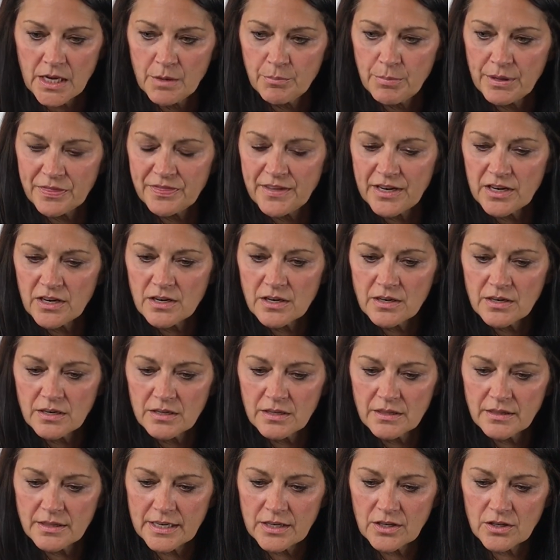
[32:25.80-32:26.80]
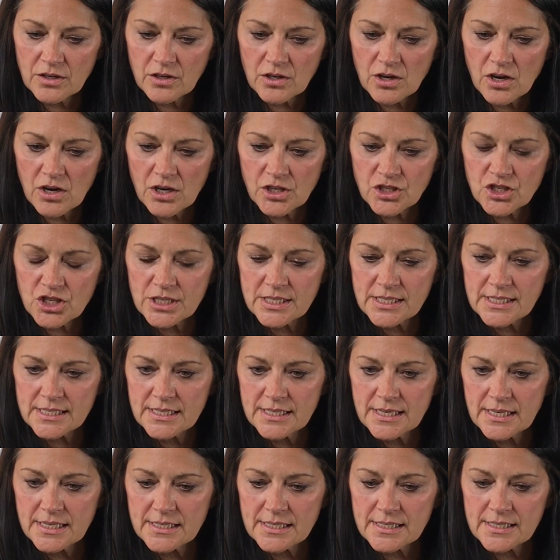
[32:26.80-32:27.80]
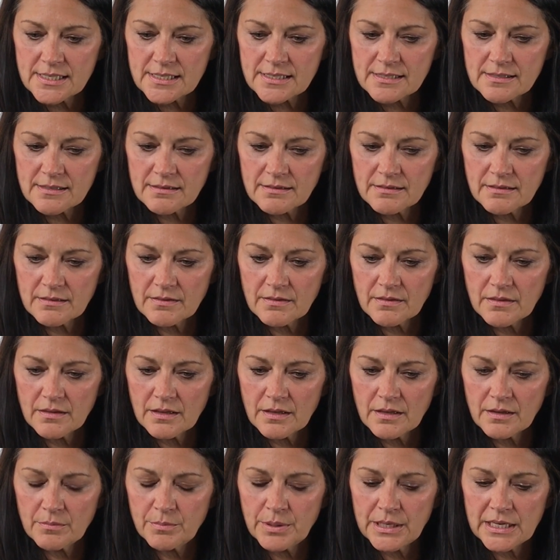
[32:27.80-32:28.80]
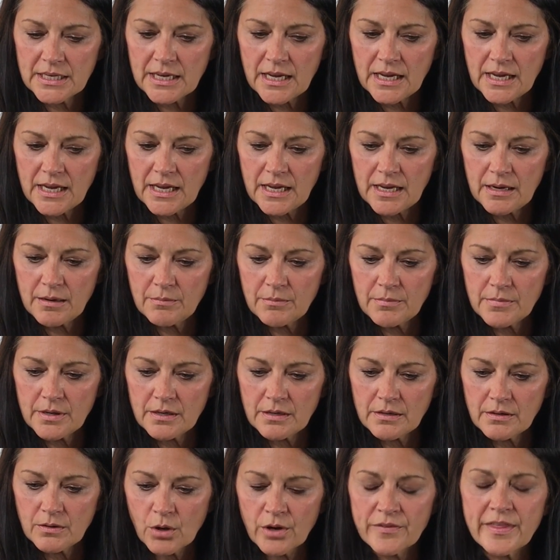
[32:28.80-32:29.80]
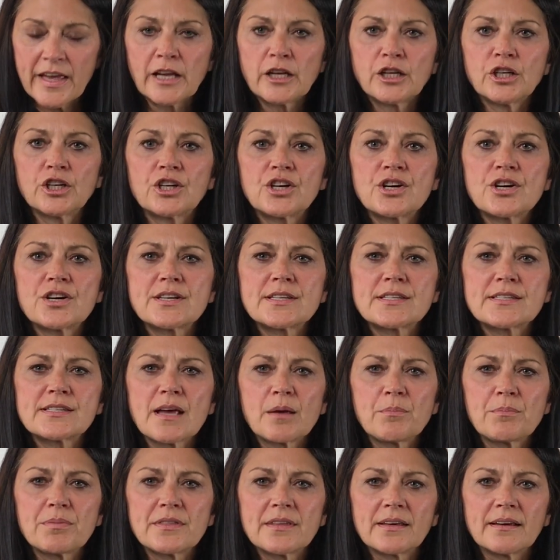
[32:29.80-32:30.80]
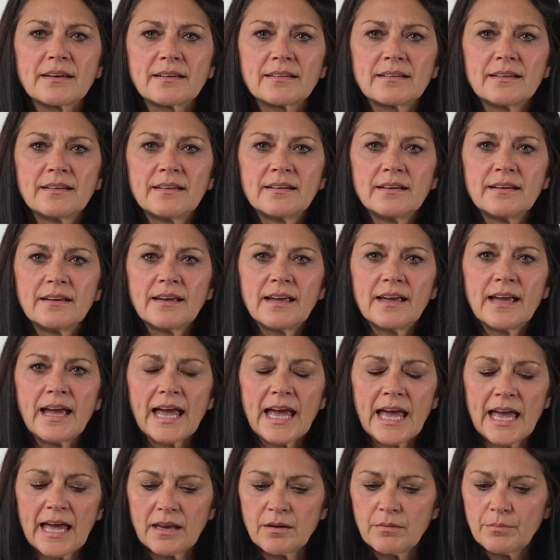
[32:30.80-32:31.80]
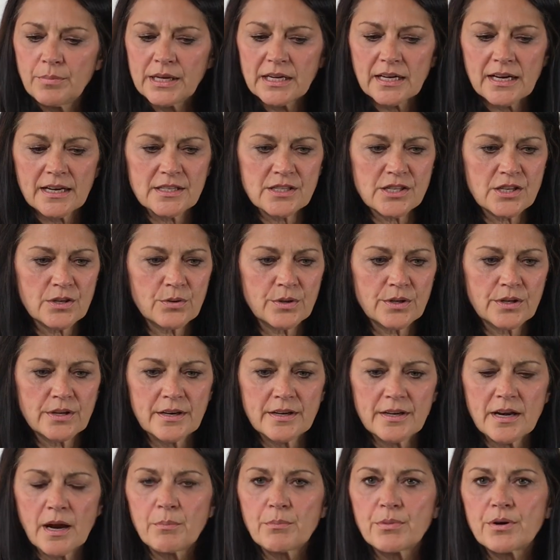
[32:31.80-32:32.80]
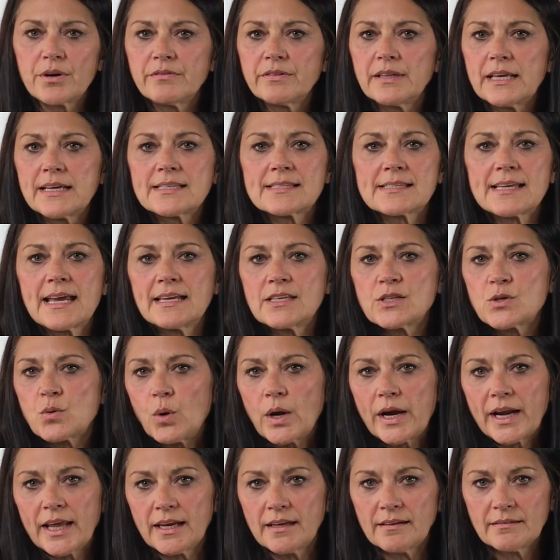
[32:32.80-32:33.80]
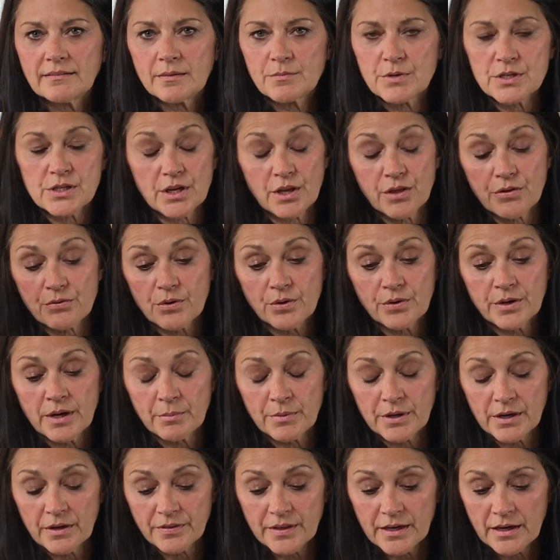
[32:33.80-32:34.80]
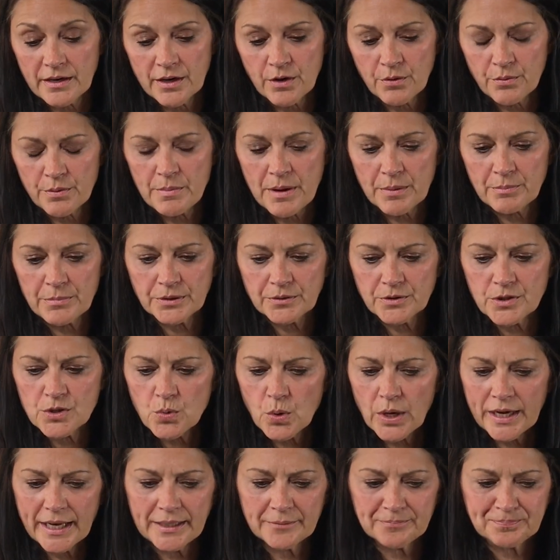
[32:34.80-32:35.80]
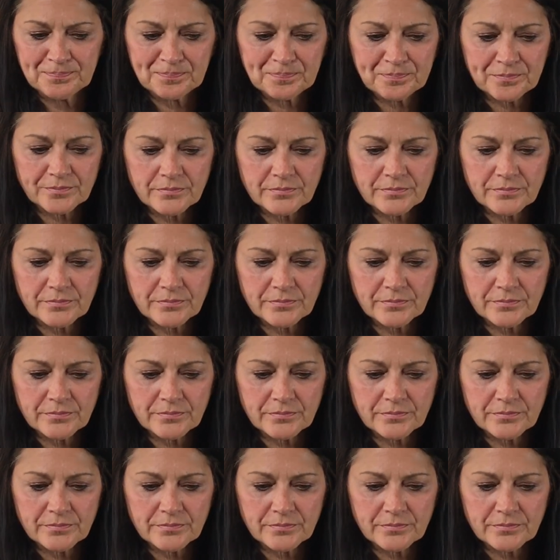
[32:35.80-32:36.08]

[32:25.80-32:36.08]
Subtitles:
But their consciousness became, or they learned something. And because there were a number of, like, say 20, I'm just going to throw a number out there, I don't remember, 20,